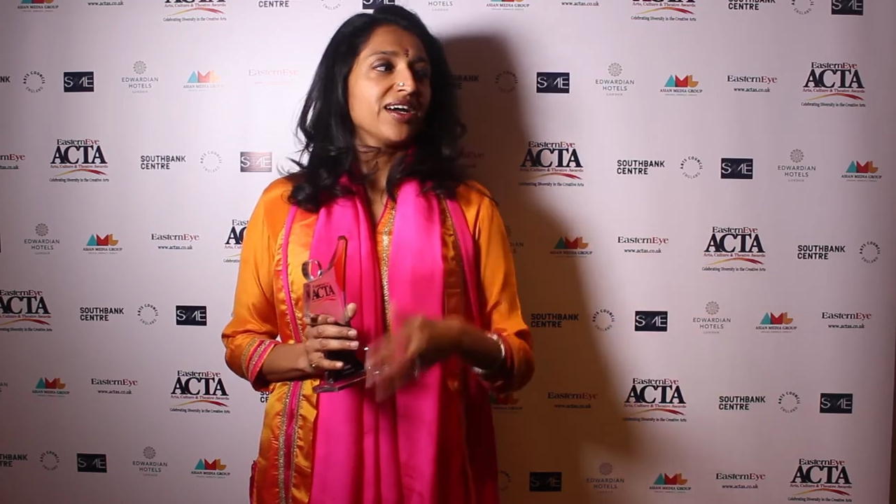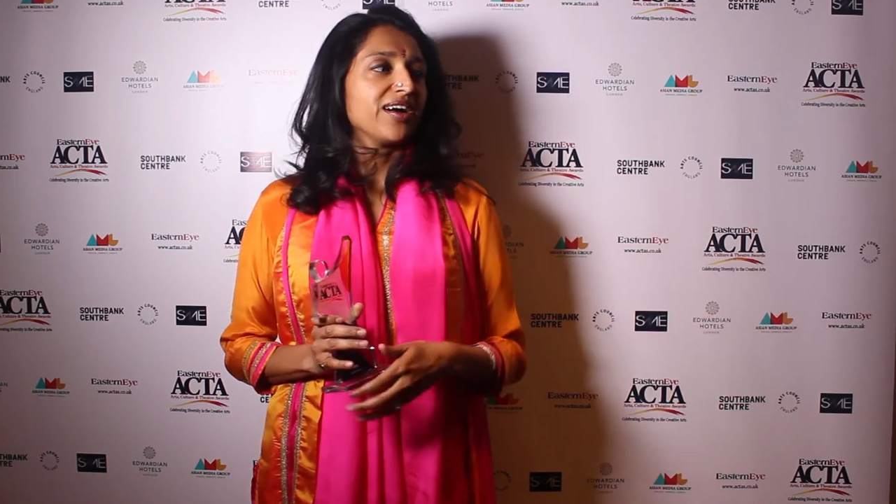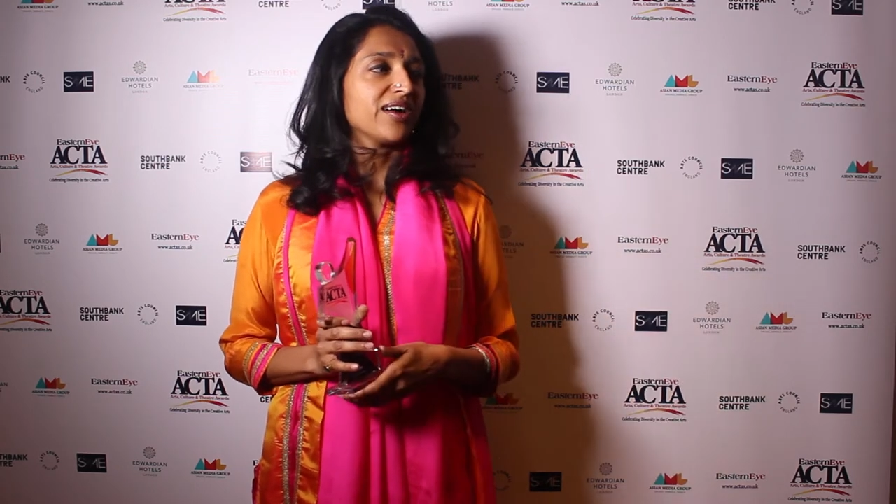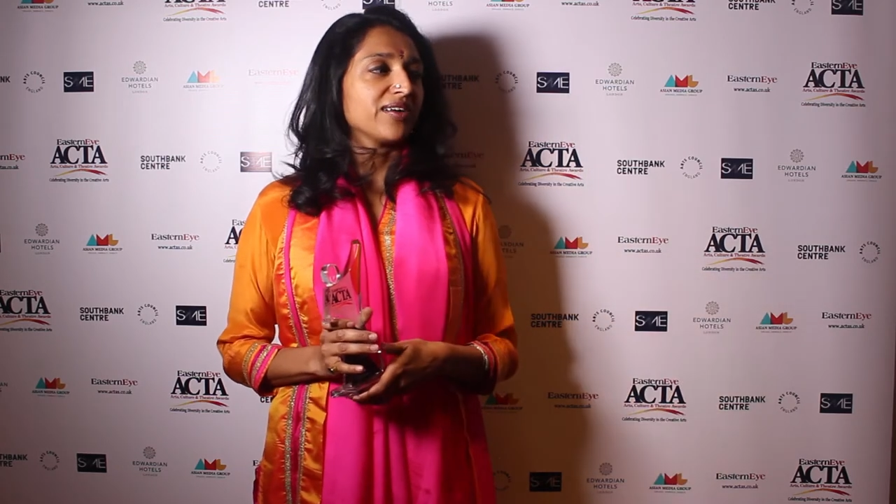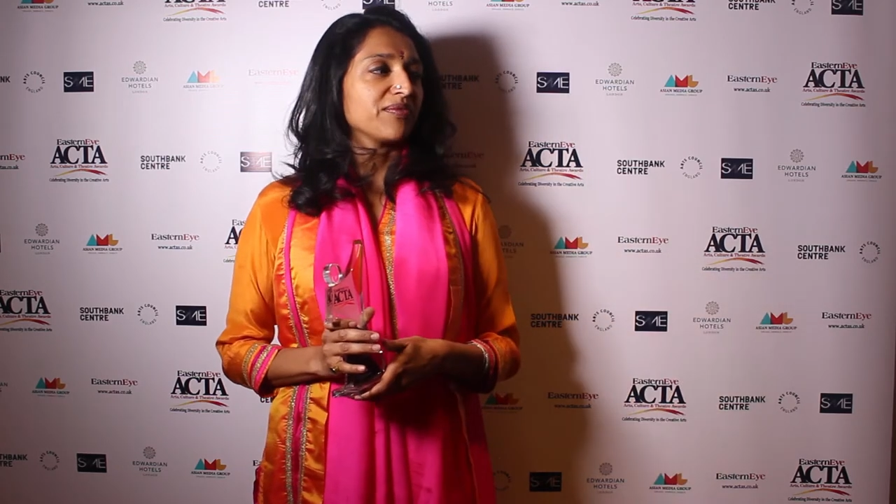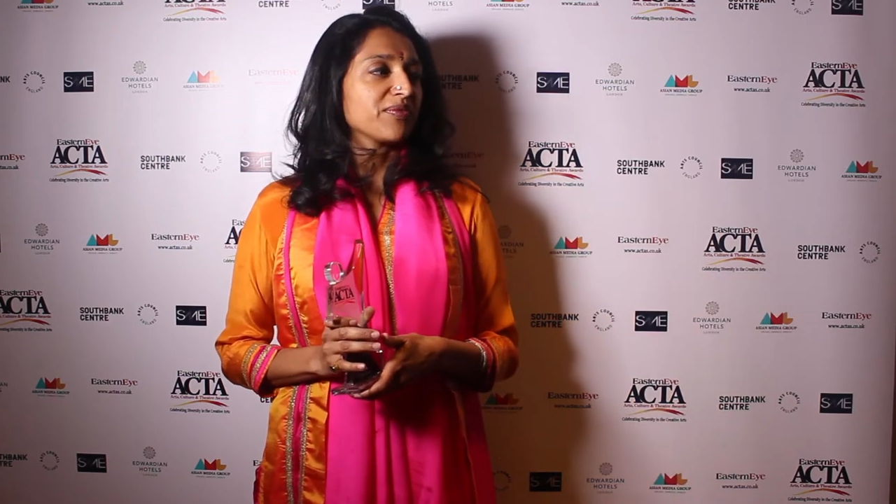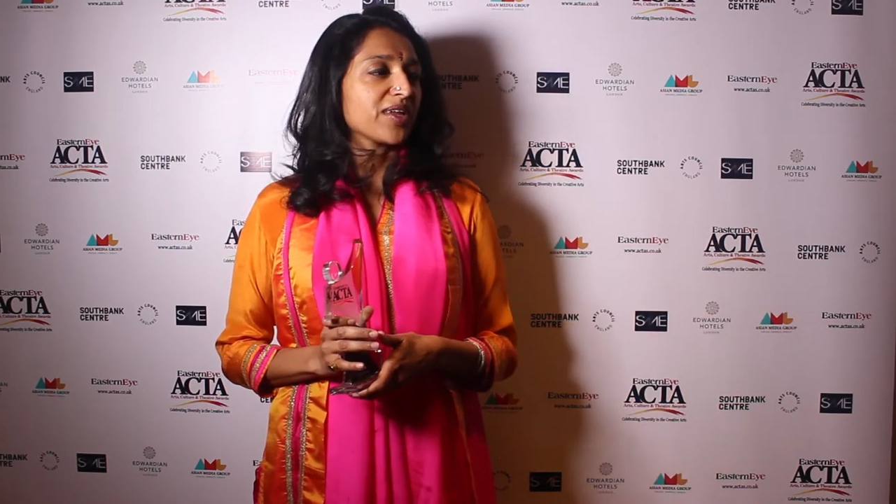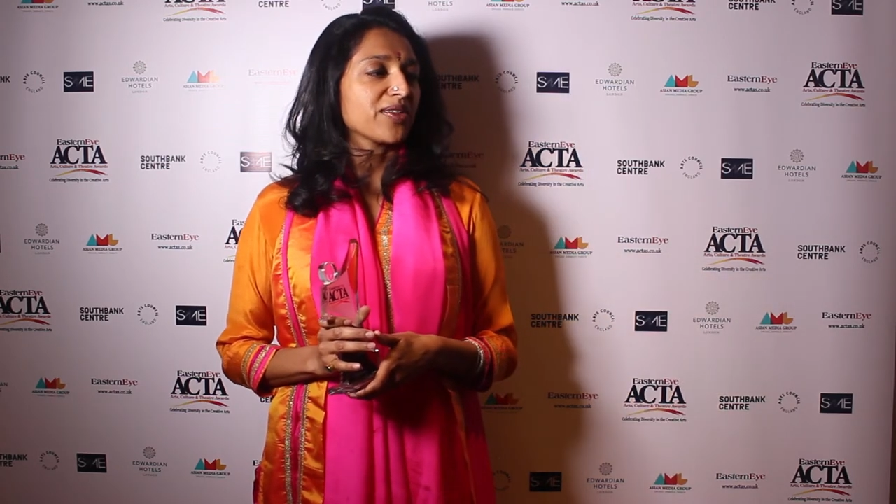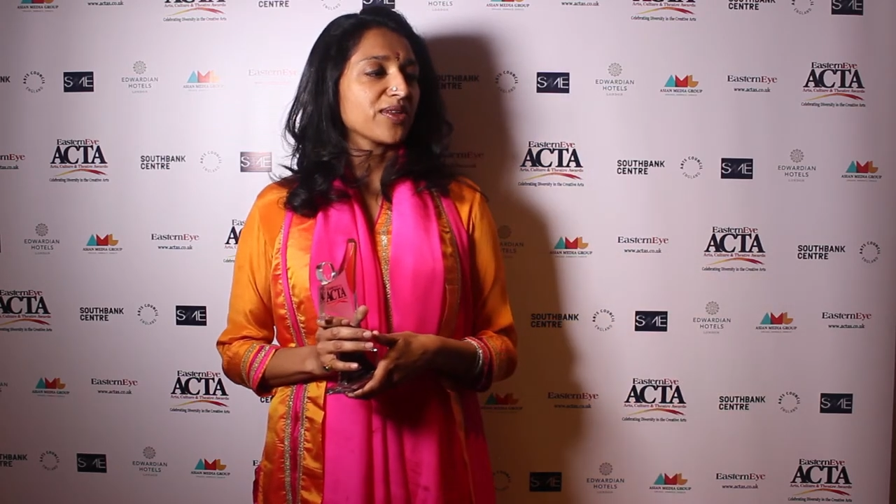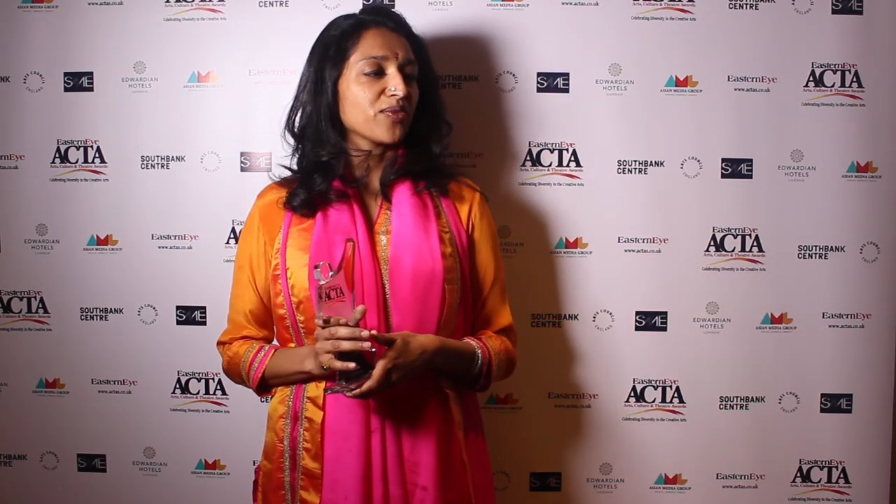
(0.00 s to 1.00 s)
Um,
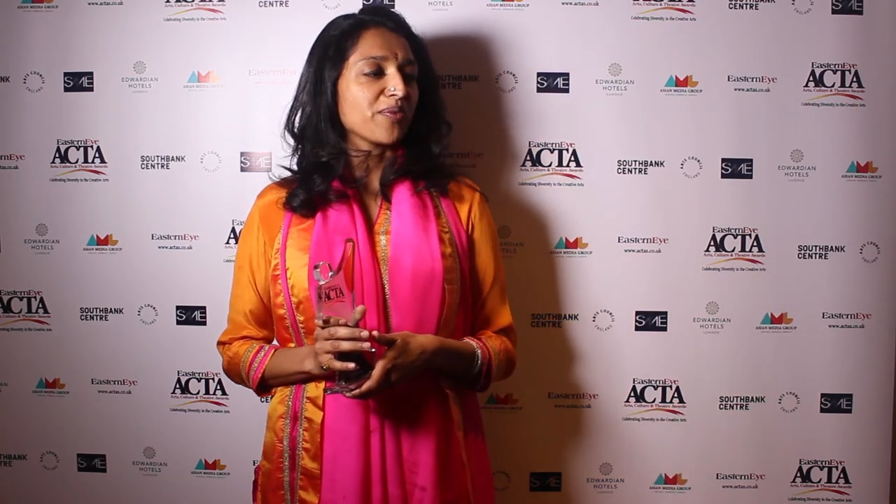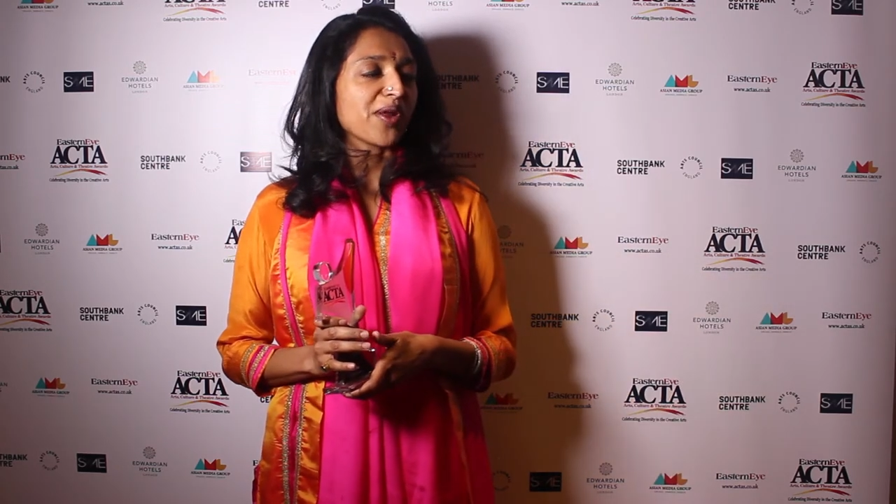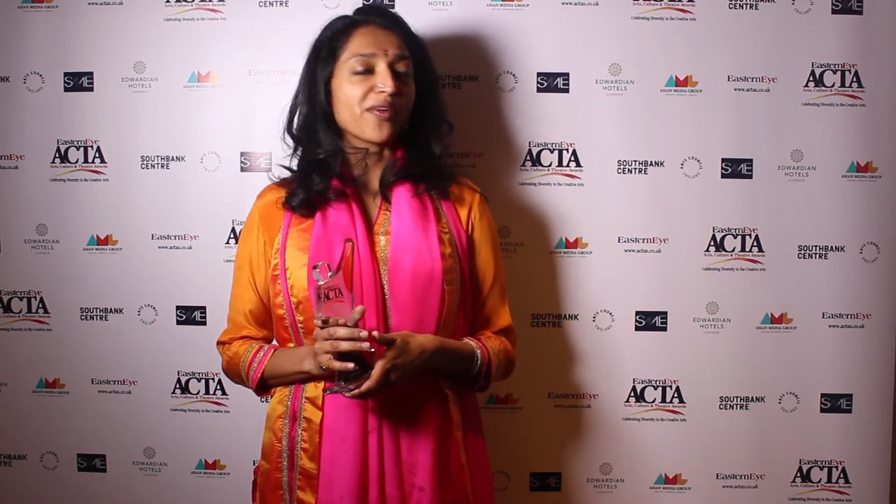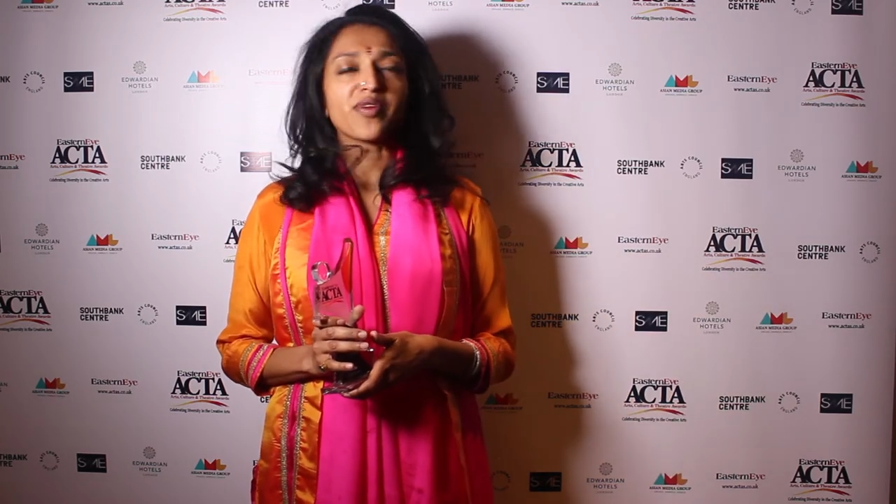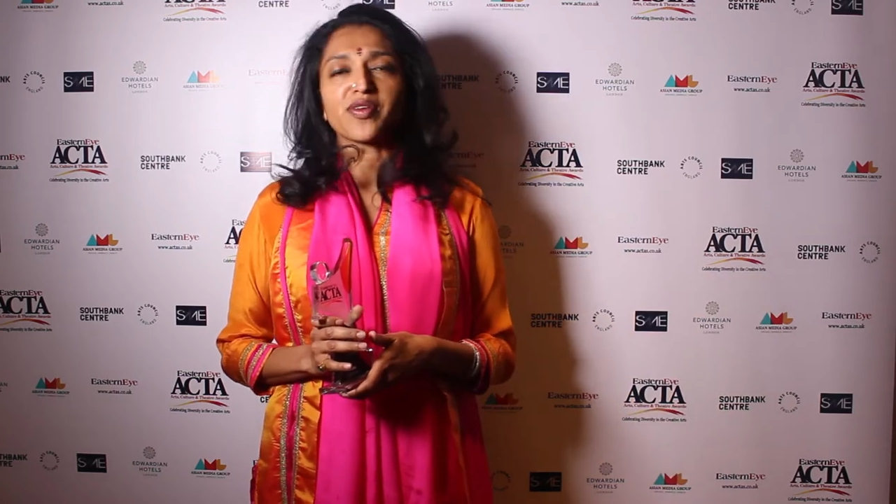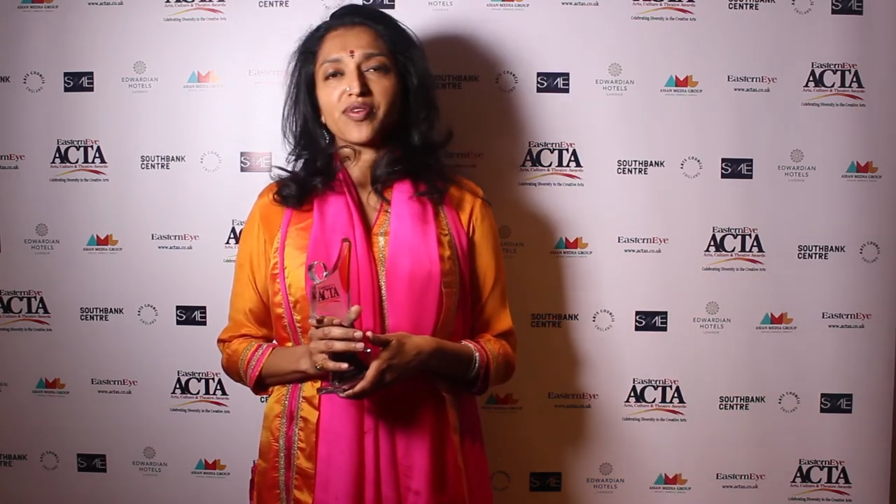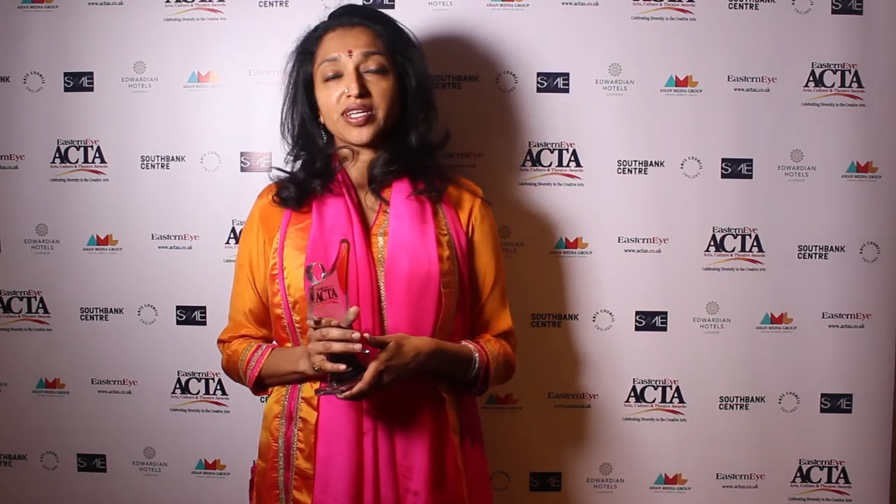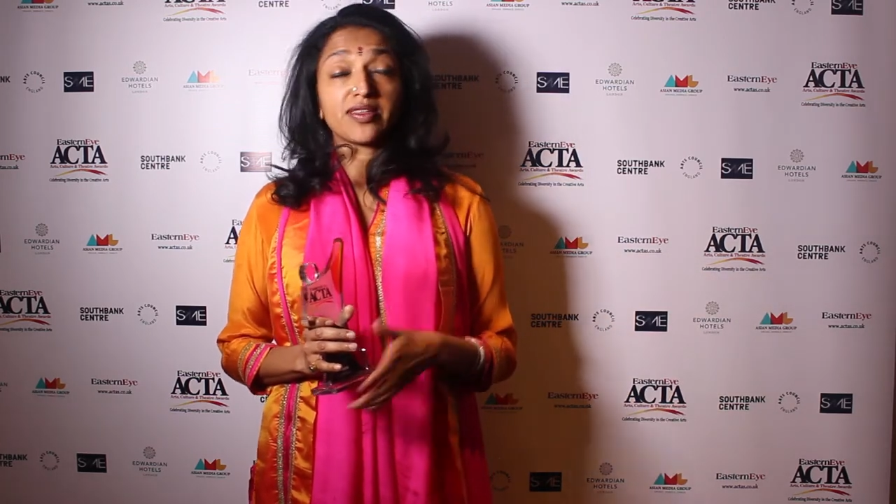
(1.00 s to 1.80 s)
I think women are very funny.